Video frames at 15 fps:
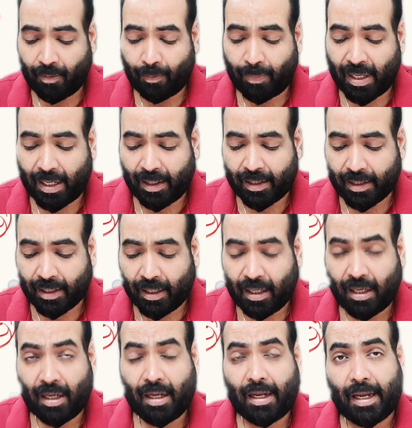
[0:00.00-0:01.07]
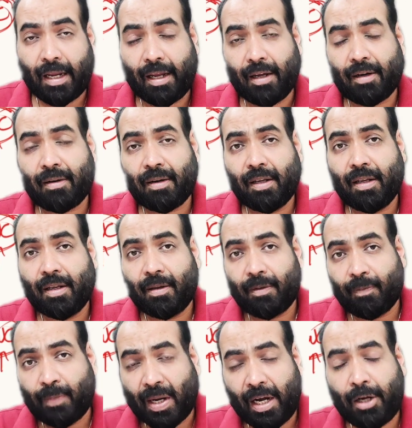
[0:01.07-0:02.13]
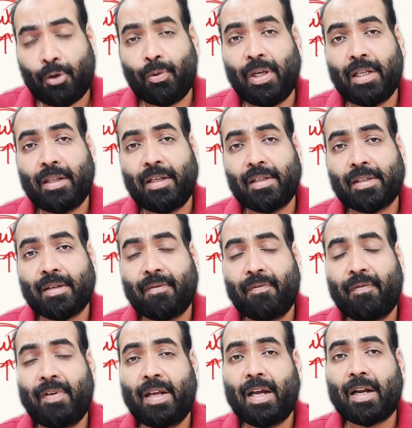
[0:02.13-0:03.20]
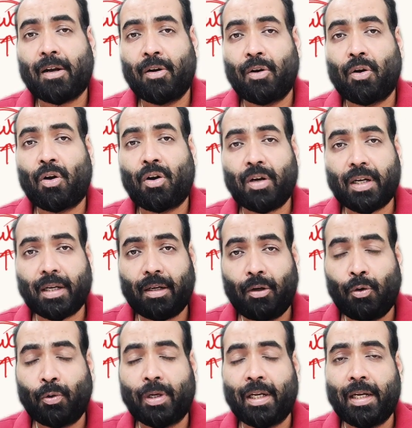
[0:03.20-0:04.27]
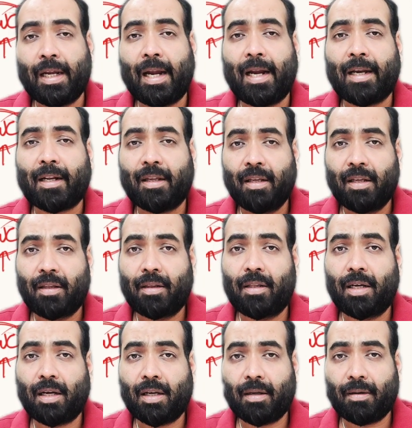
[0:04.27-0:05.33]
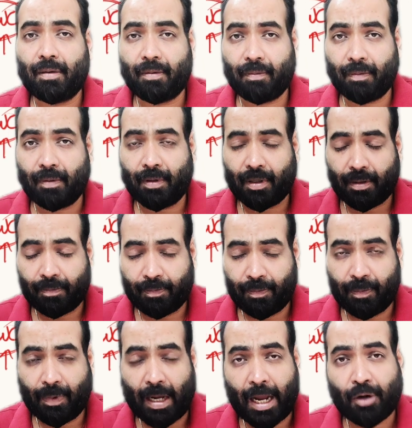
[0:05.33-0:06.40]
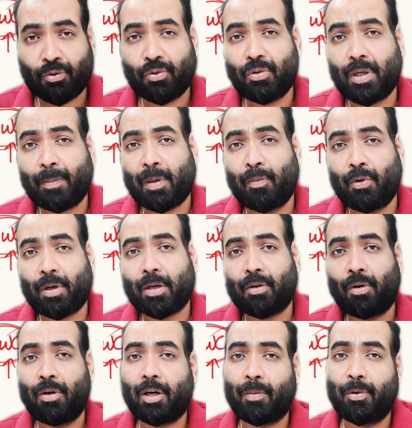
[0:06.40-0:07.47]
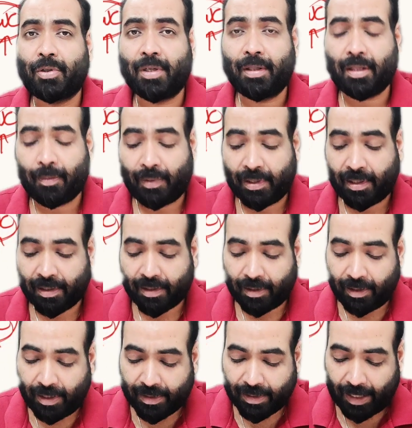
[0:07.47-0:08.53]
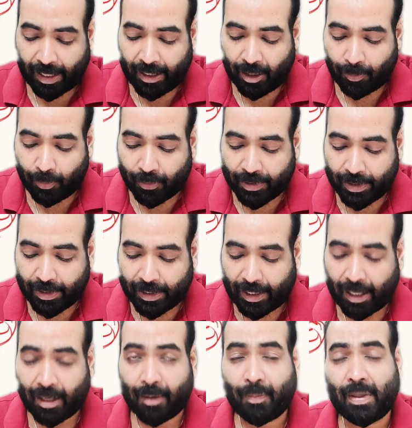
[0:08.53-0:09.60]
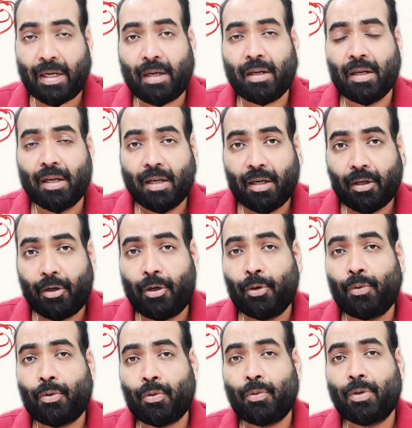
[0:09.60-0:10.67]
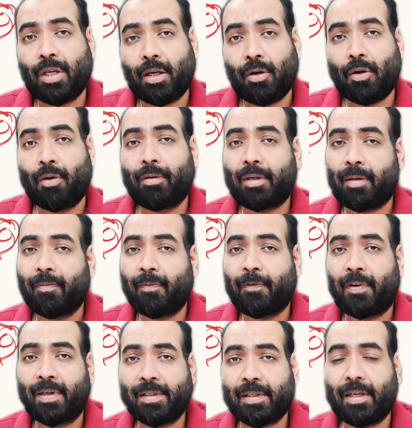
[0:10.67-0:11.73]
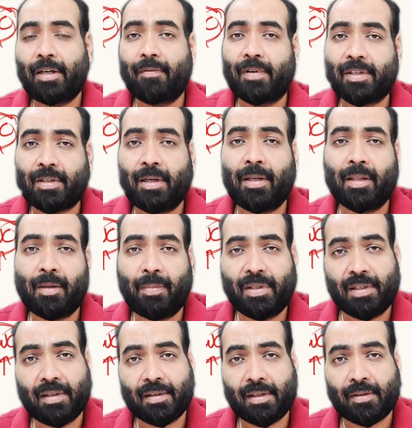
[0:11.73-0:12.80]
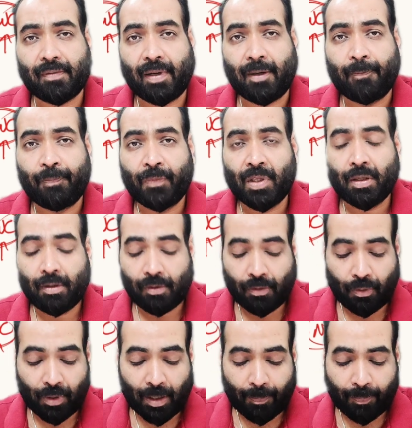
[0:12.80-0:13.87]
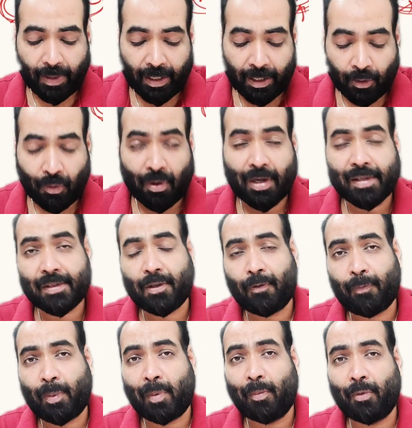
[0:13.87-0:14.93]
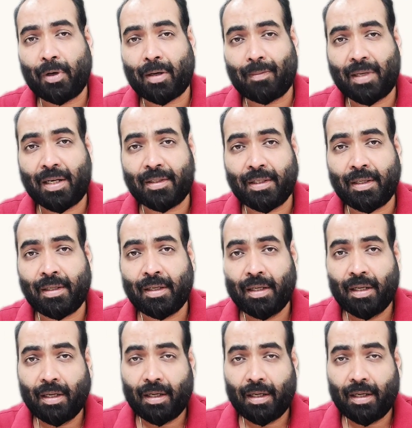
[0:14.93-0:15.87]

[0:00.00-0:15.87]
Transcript: But here, by doing this, we are not looking at the actual promoter contribution in the business. This NWC can be due to the long-term funds invested in the business as well. So the ignorance of promoter margin